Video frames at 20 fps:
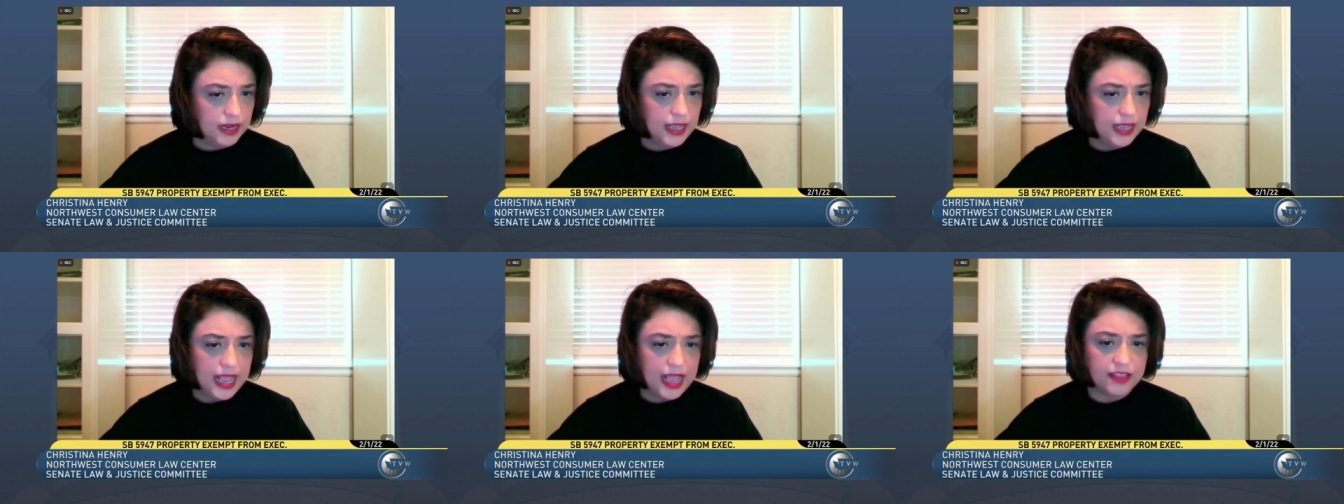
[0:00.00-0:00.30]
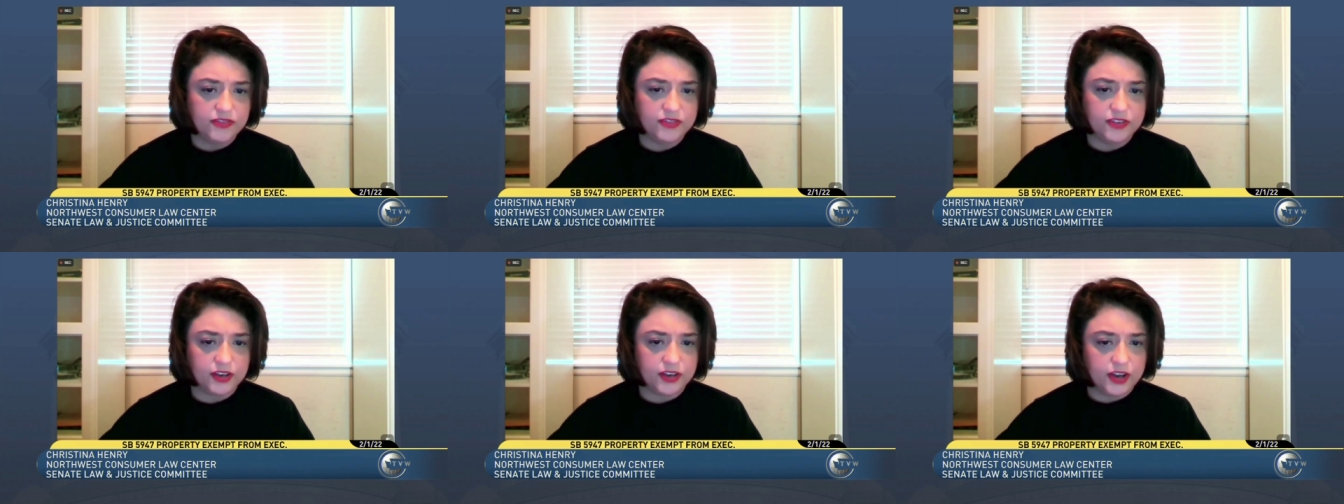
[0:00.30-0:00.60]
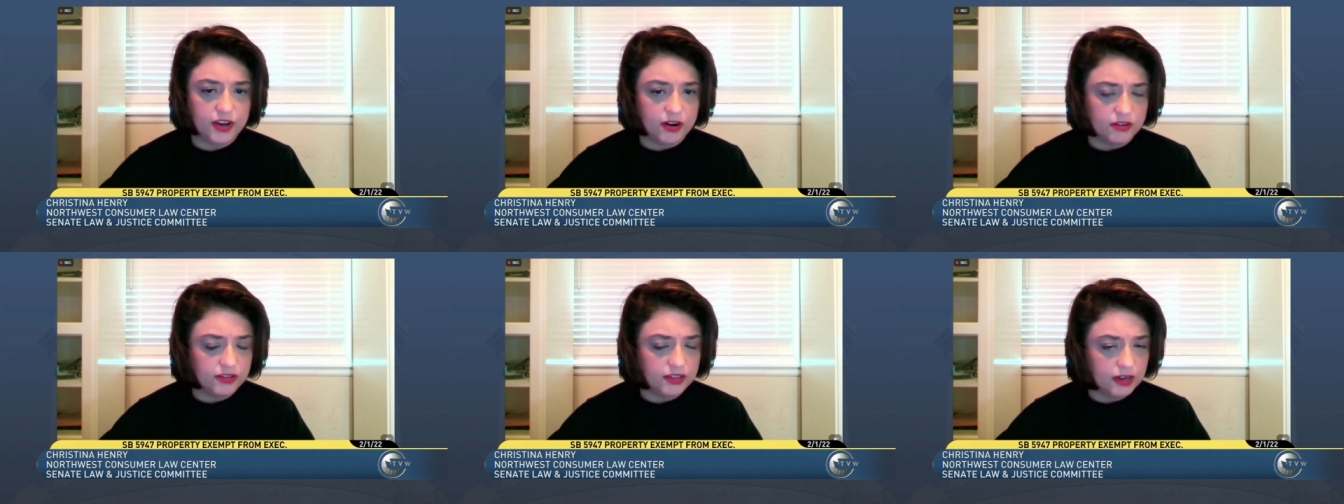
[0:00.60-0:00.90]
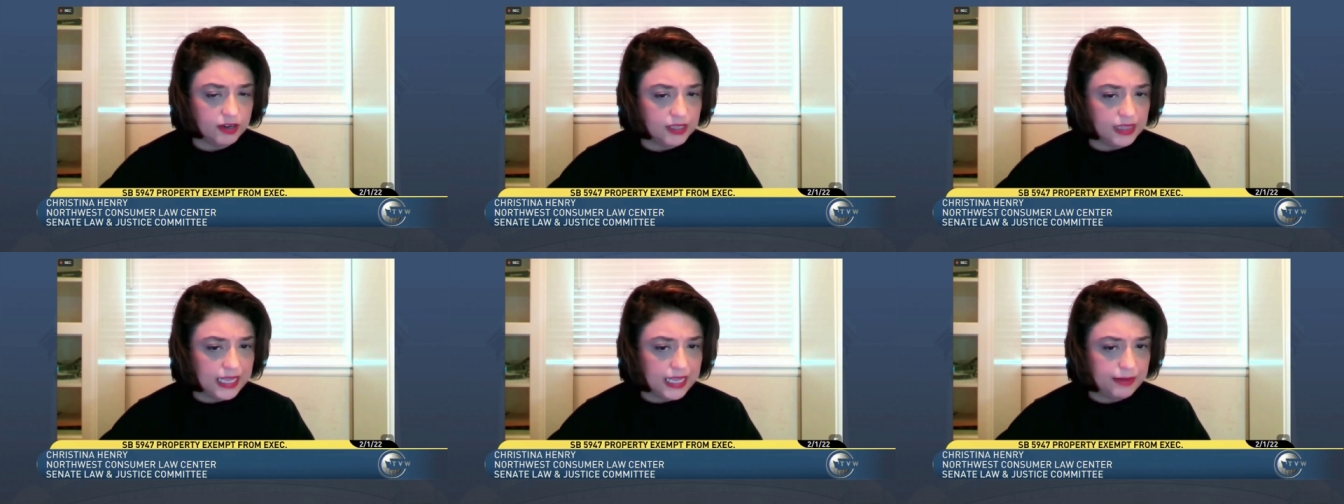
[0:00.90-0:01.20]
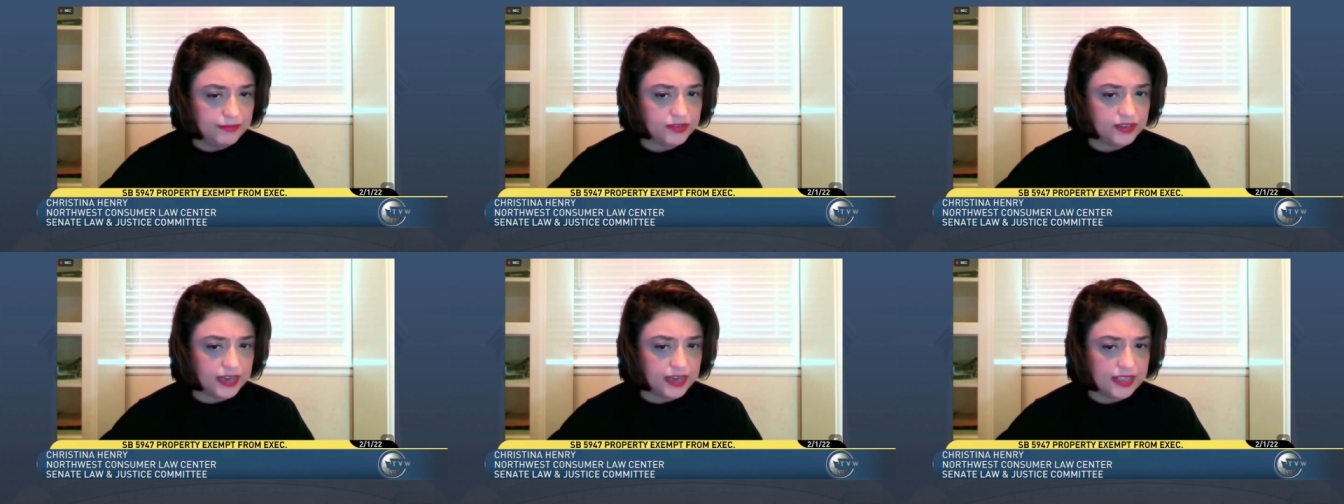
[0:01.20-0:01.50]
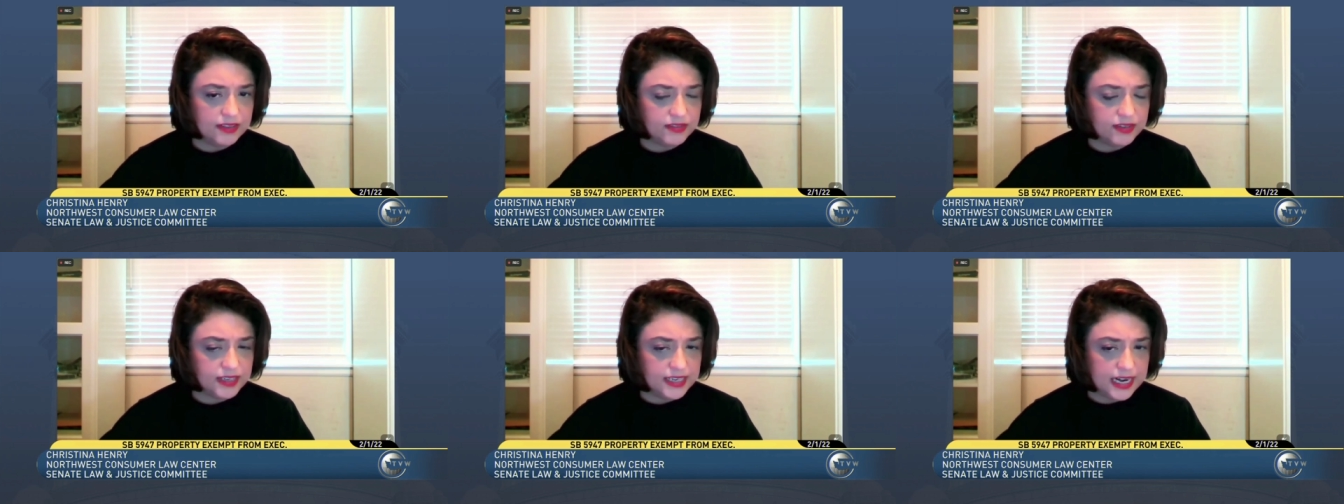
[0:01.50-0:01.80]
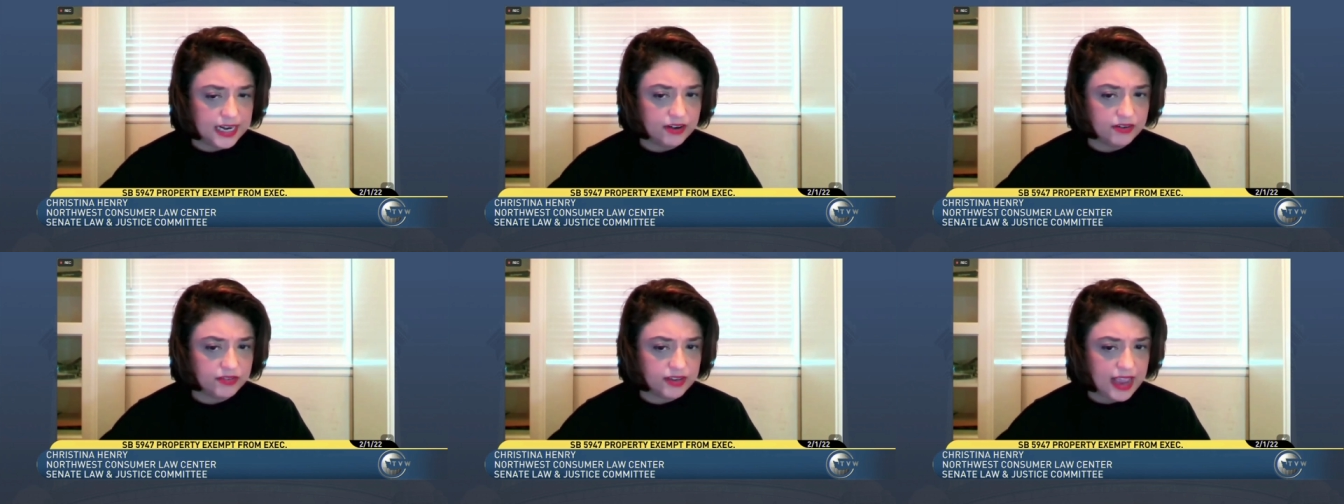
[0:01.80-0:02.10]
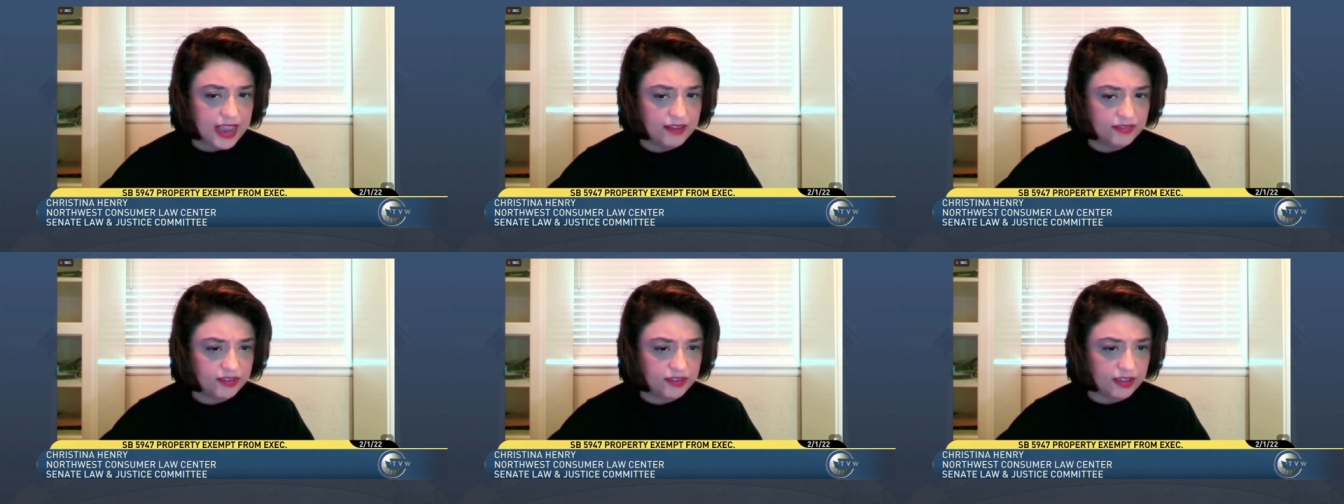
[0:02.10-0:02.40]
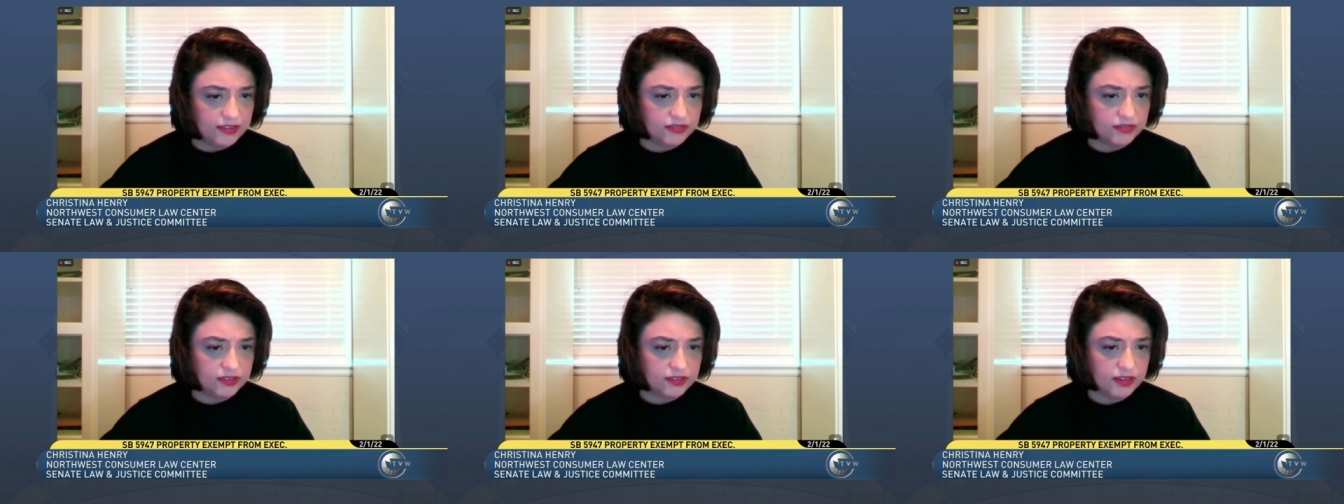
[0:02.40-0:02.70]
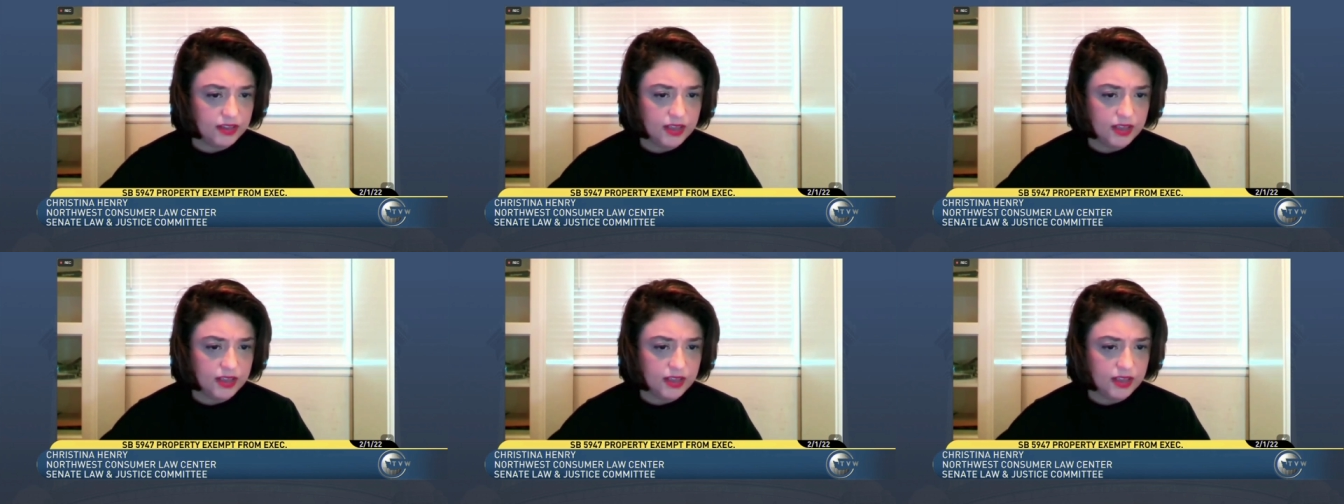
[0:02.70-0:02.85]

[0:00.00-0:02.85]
and secure their claims against a debtor's assets.